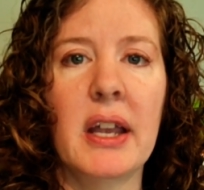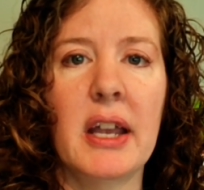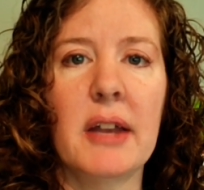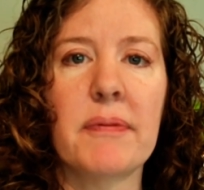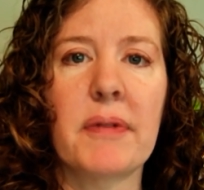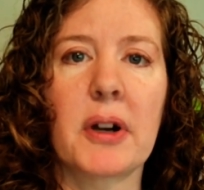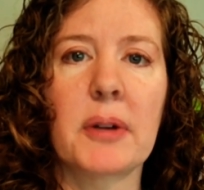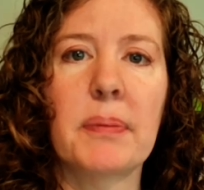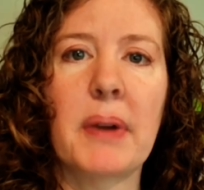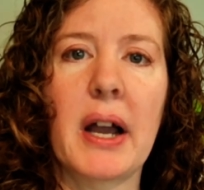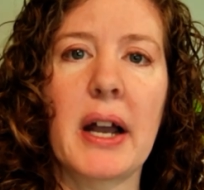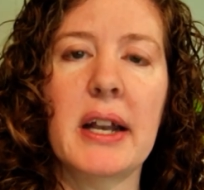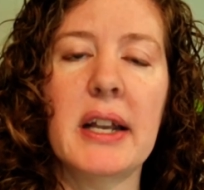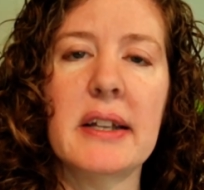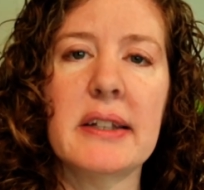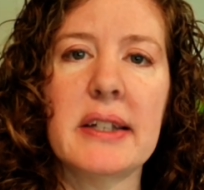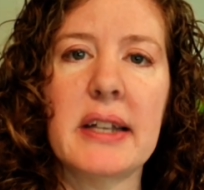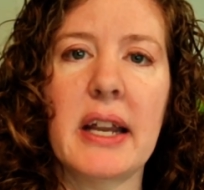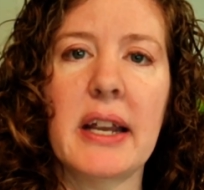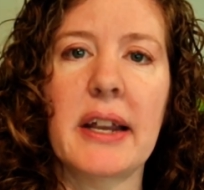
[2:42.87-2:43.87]
If our
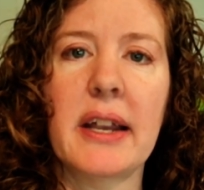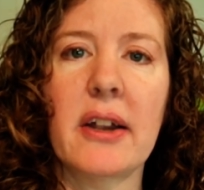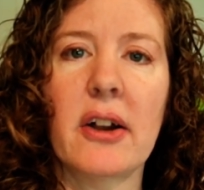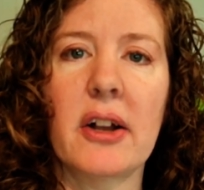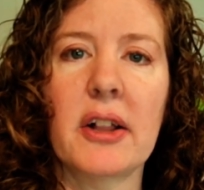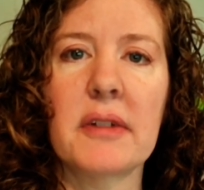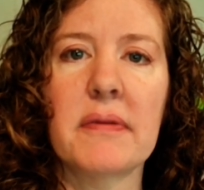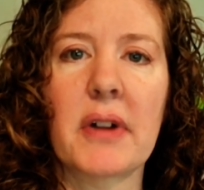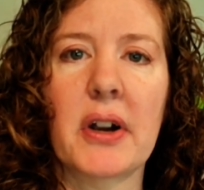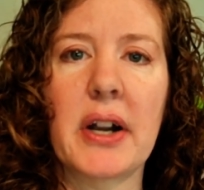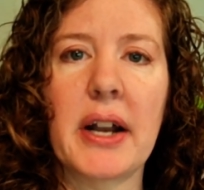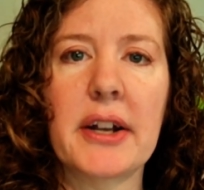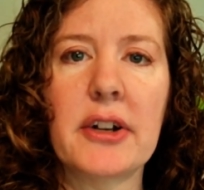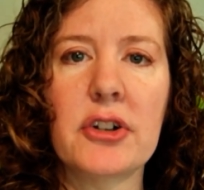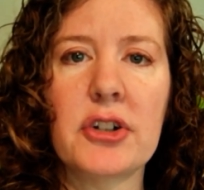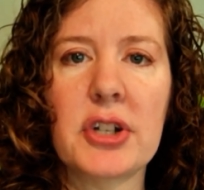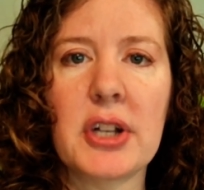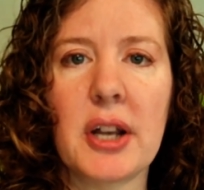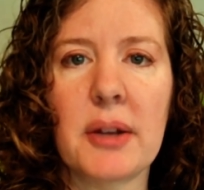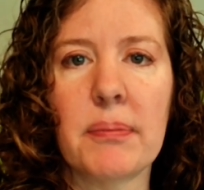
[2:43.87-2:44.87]
body is taking all of our
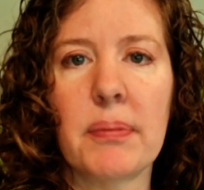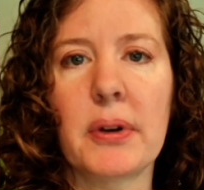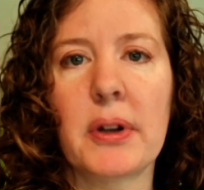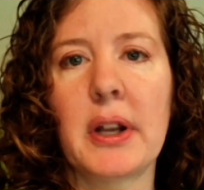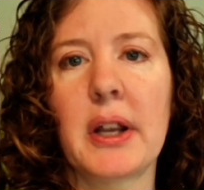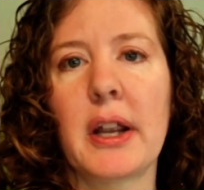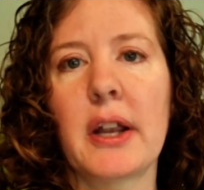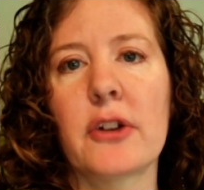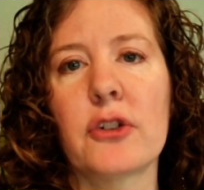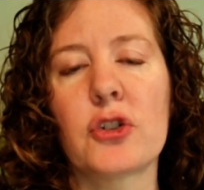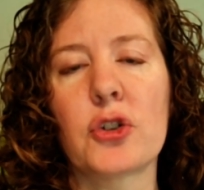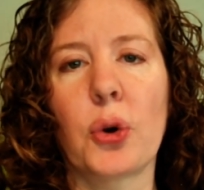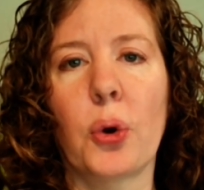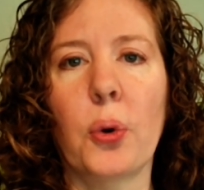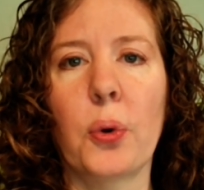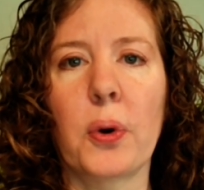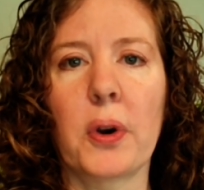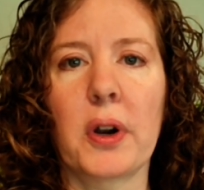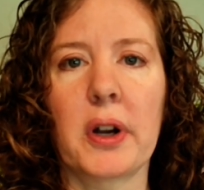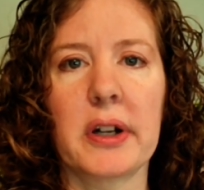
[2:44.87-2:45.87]
energy and putting it
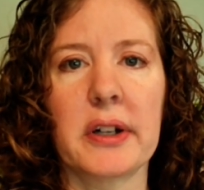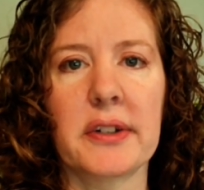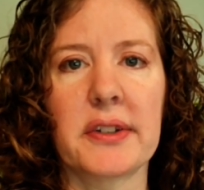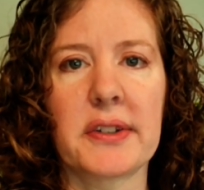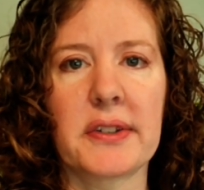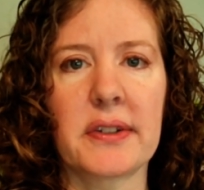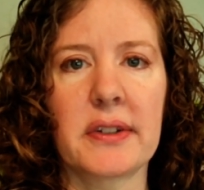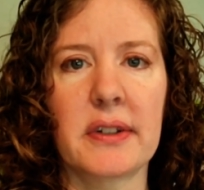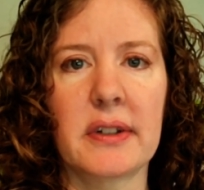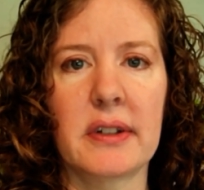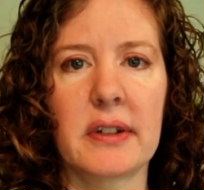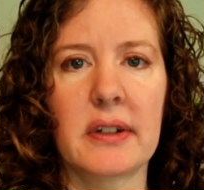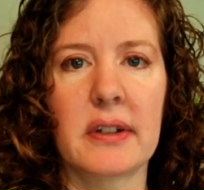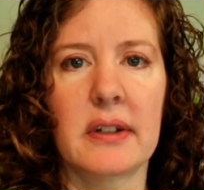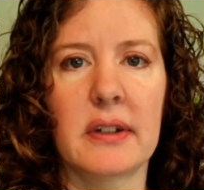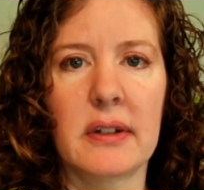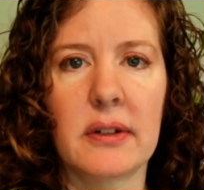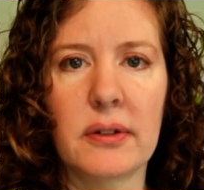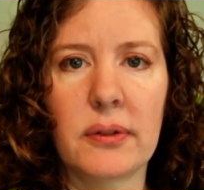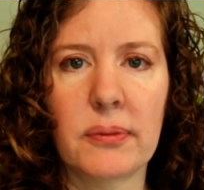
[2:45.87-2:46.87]
towards
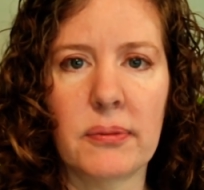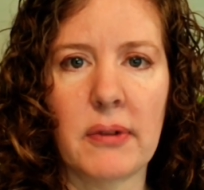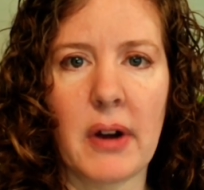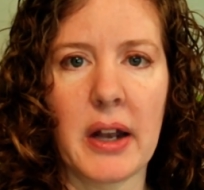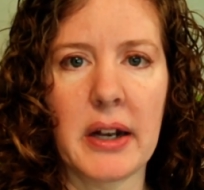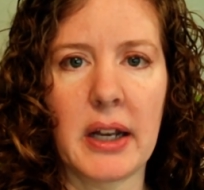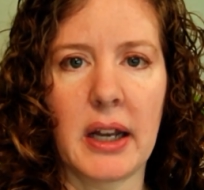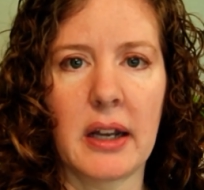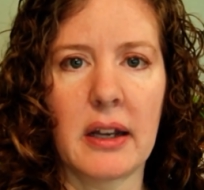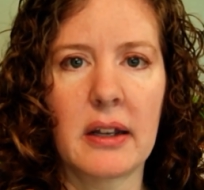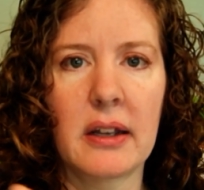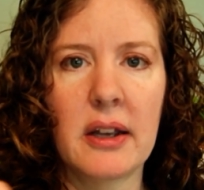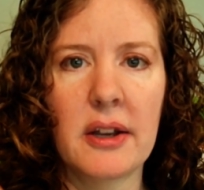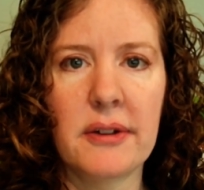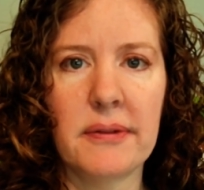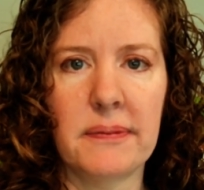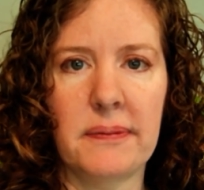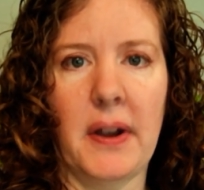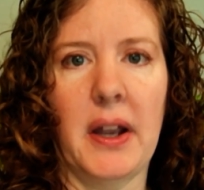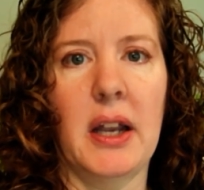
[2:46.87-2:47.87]
running,
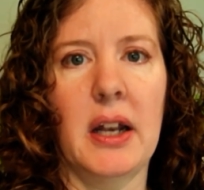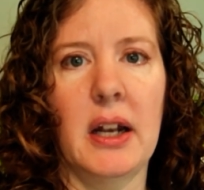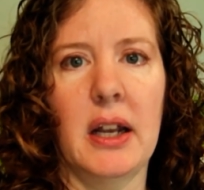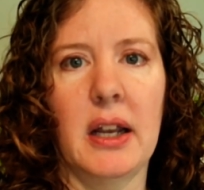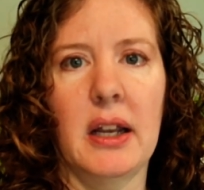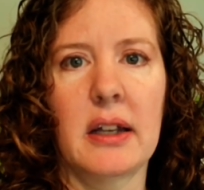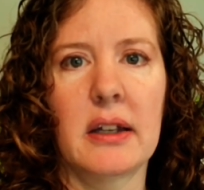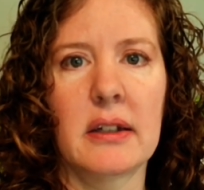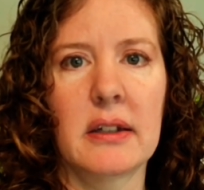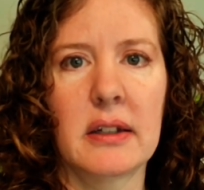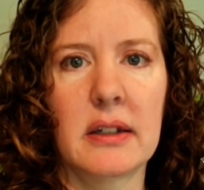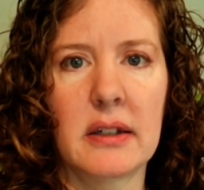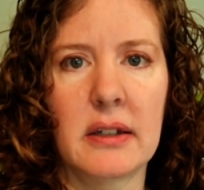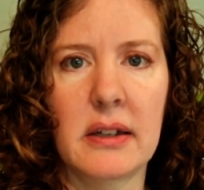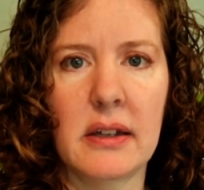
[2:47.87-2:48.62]
fighting,